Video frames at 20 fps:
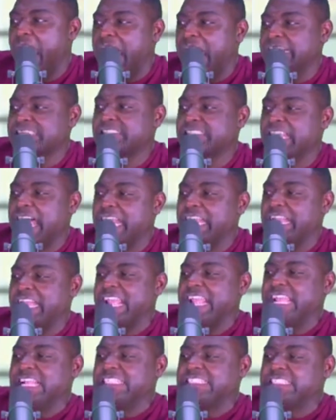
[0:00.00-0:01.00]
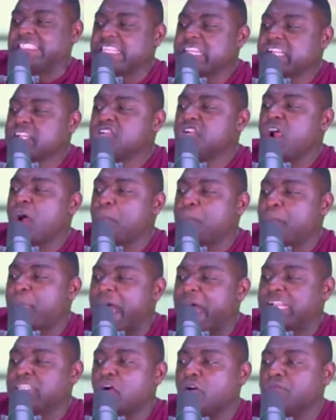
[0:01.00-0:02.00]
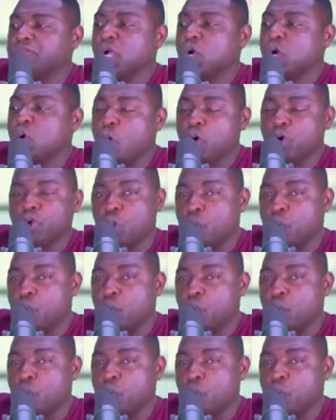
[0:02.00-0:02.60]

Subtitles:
territory of British Togoland